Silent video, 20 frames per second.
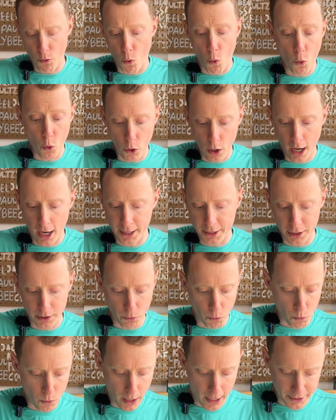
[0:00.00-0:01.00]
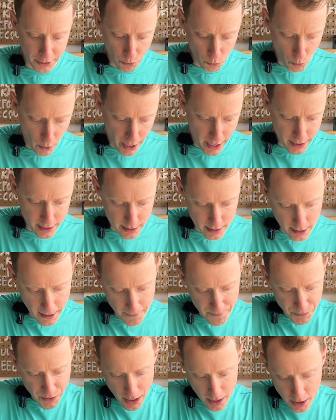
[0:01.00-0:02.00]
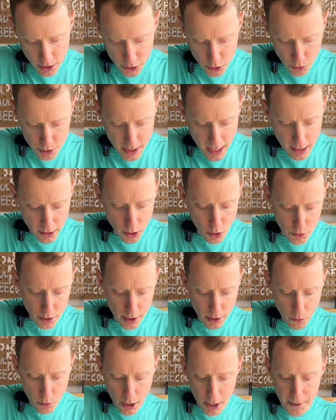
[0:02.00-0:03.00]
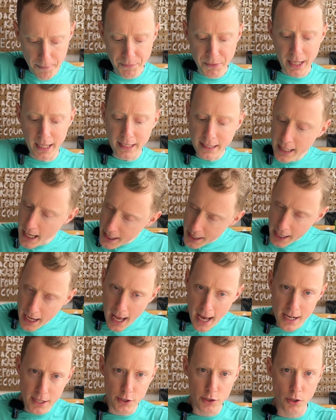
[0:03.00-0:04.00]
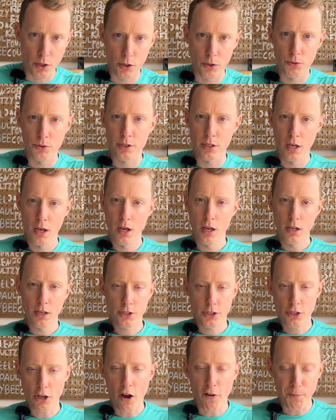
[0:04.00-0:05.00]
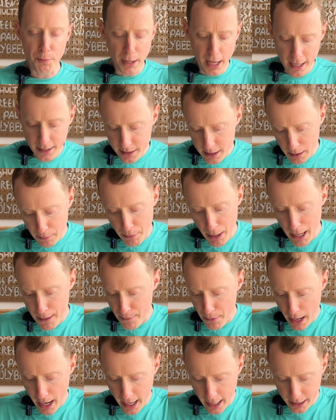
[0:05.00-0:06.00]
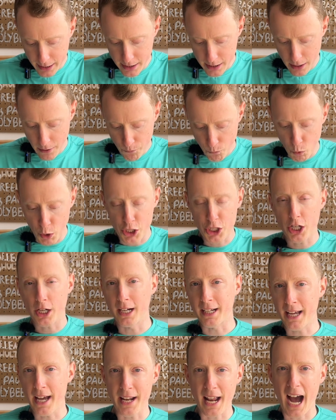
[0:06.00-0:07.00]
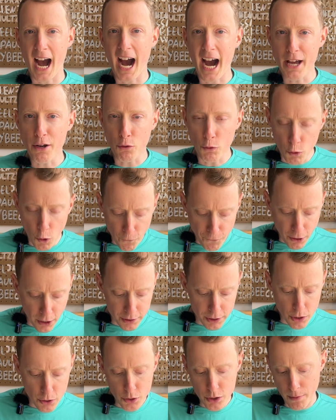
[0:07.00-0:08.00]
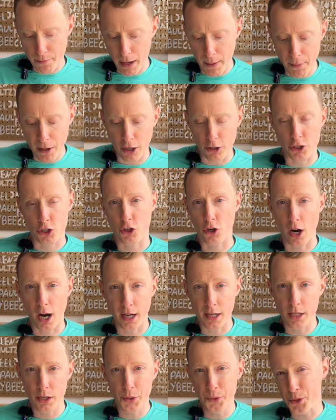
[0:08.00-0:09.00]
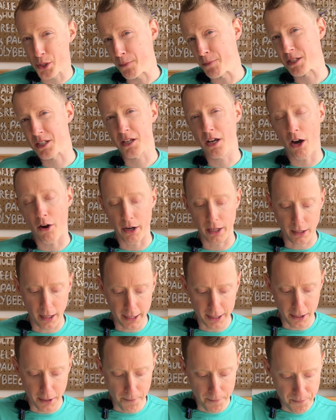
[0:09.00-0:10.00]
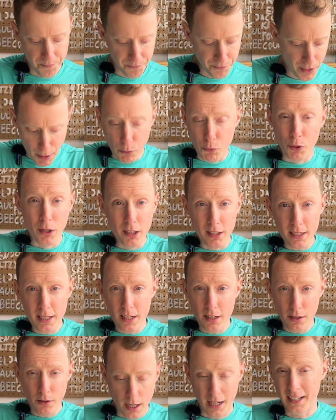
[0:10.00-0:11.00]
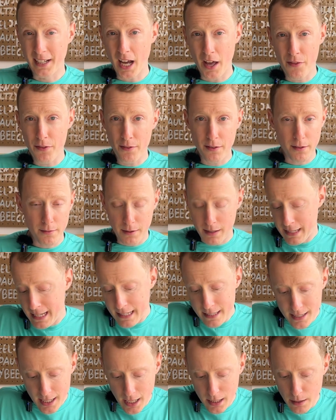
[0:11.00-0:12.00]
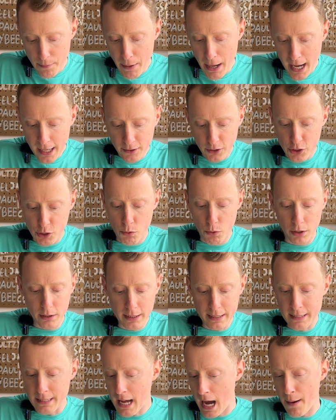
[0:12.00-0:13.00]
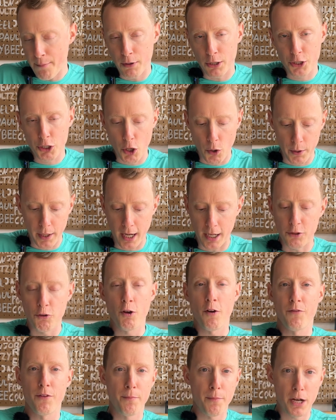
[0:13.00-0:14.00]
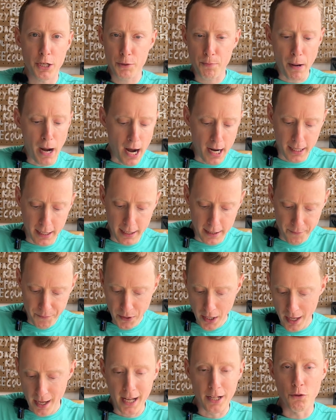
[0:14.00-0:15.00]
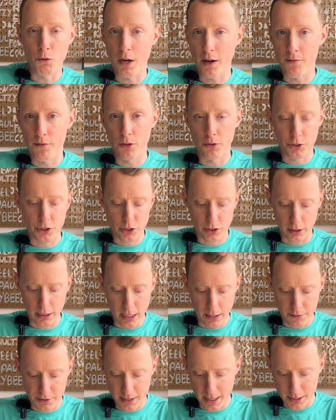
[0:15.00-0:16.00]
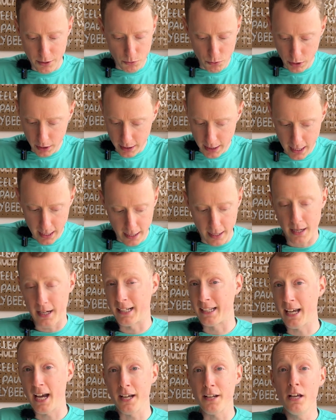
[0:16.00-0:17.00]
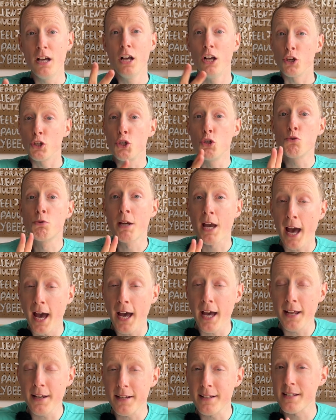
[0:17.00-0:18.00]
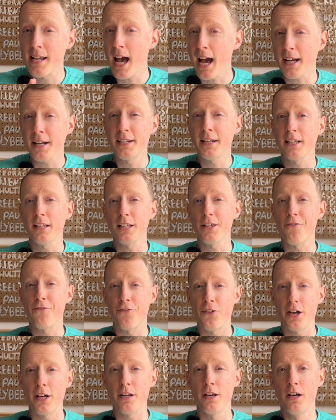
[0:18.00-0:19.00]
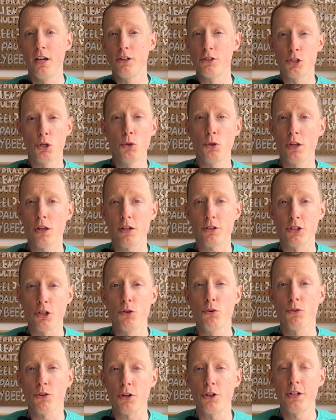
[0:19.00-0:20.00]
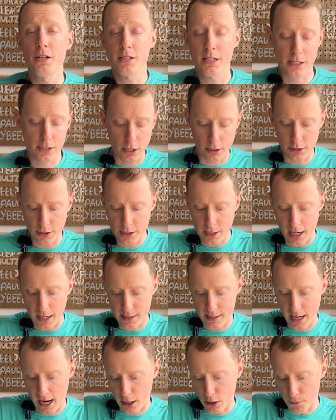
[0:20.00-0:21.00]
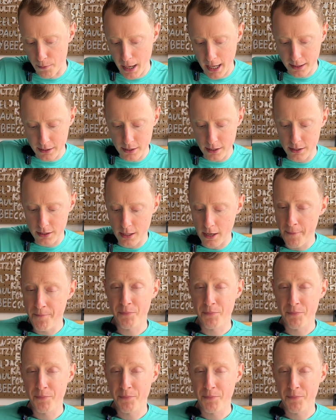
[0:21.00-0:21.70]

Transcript: or on your waist, so it's not going anywhere. Again, it has those soft plastic bait bags, which again, I don't know if I'll use. Maybe I'll try to use them and see how I like them. But really, again, inside the bag, there's really not much going on. You have the mesh pocket and you have those sleeves. That's really it. Again, you can technically fit two 3600 size tackle boxes.